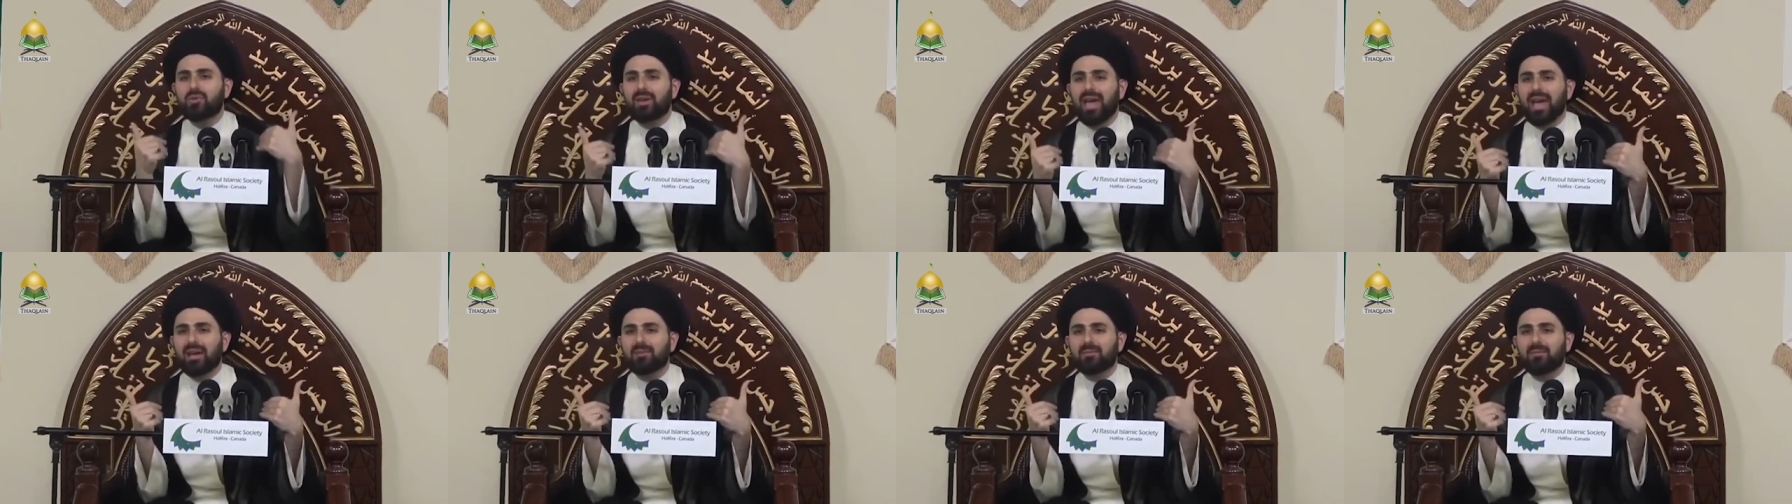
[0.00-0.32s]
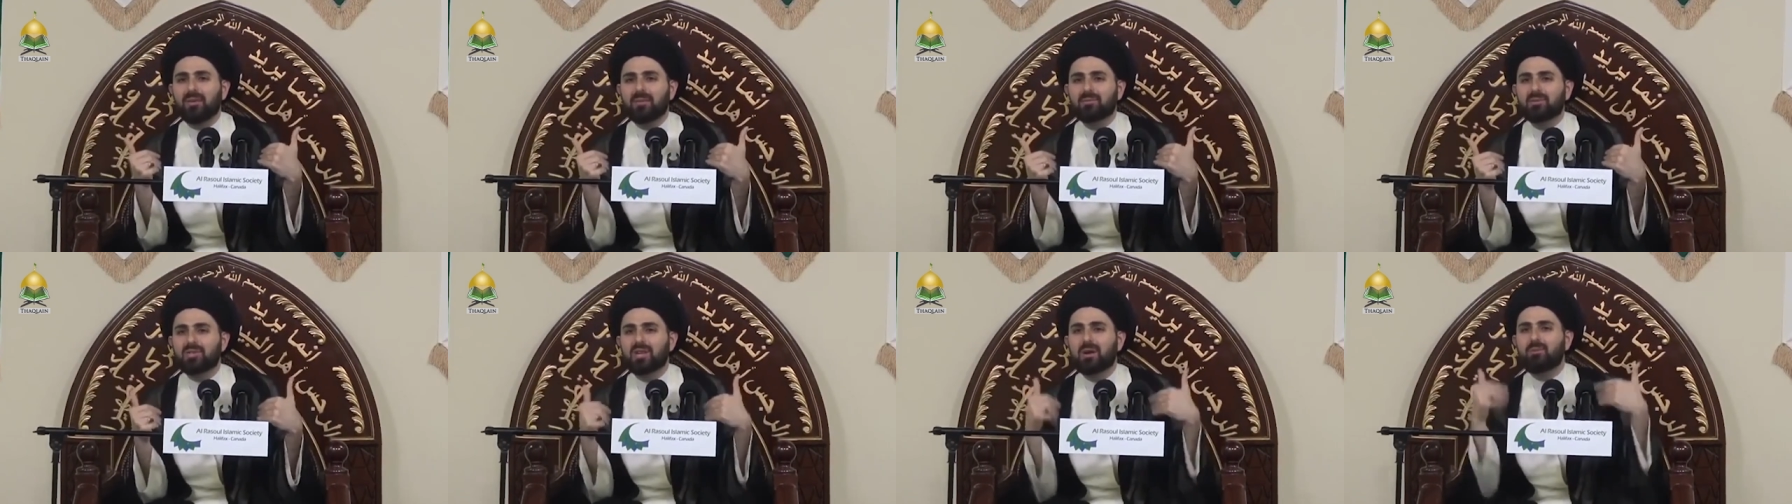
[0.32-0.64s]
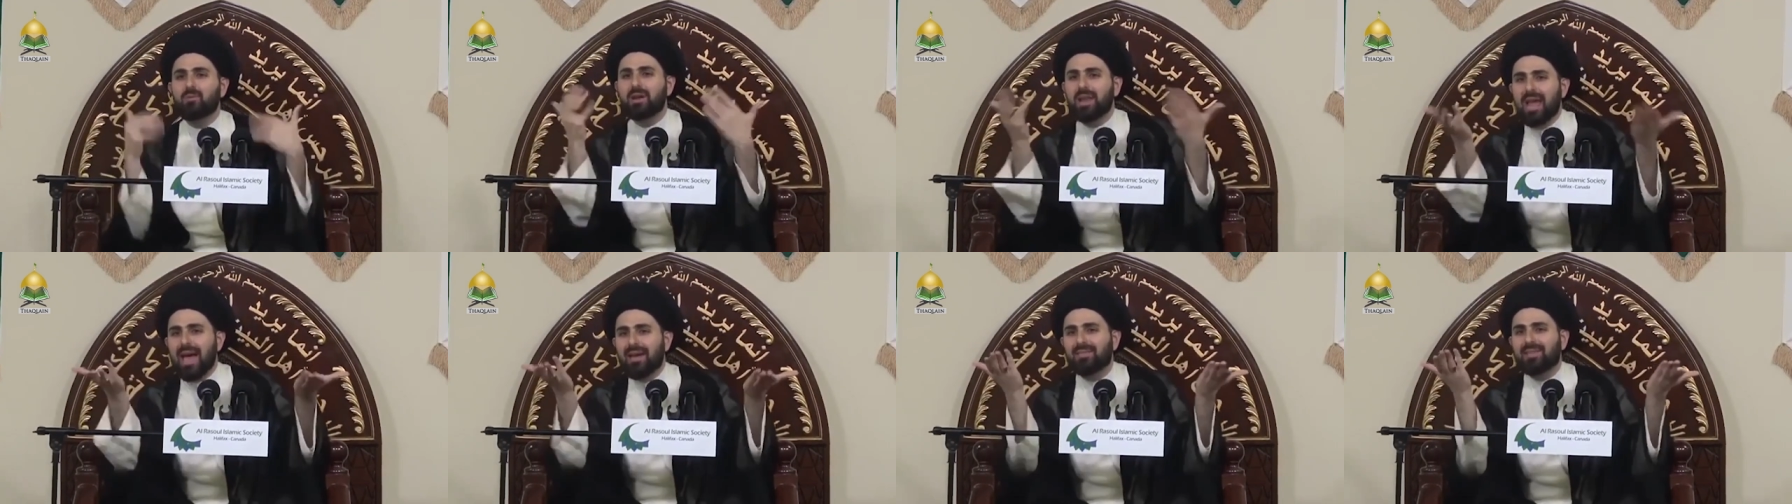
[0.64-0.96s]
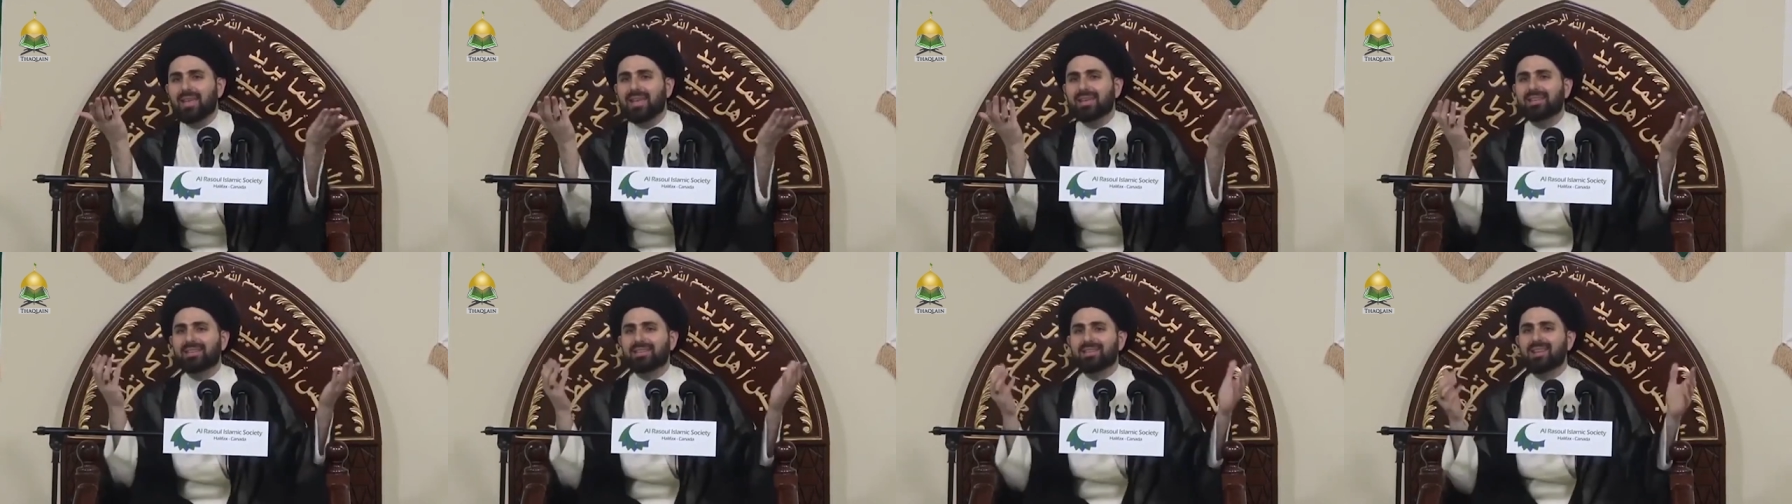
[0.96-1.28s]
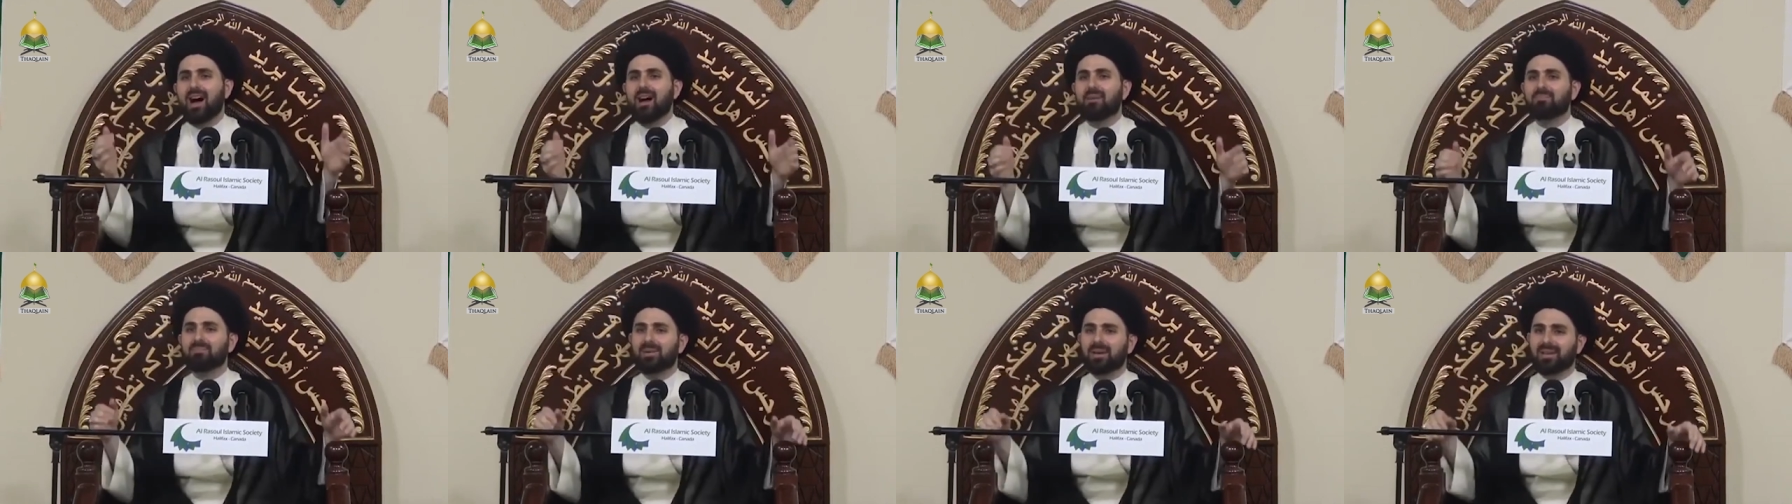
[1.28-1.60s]
get from someone and they did
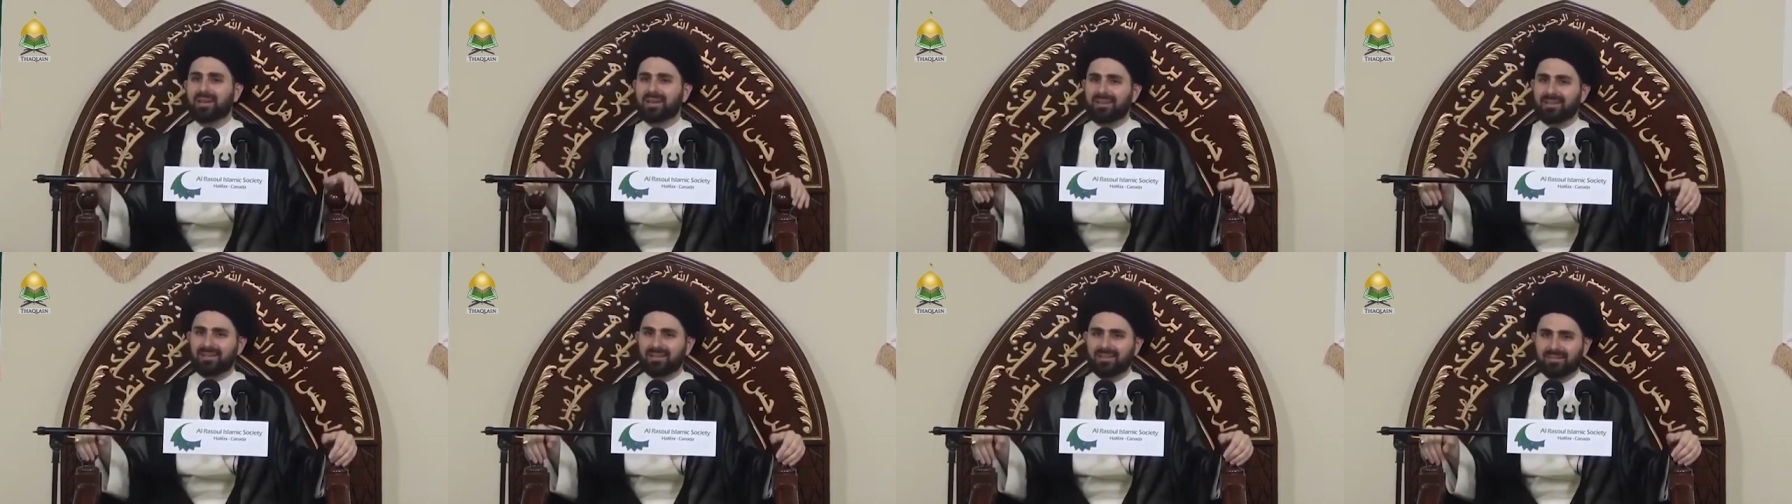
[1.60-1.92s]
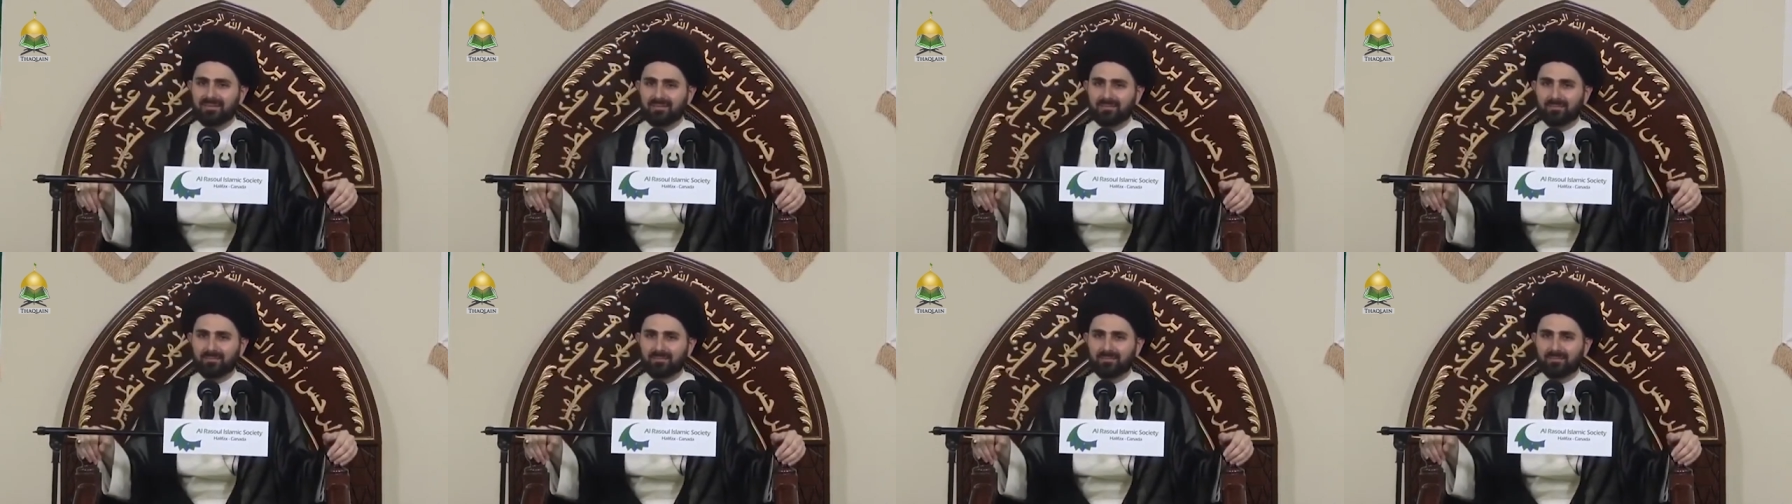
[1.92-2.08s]
not pay it.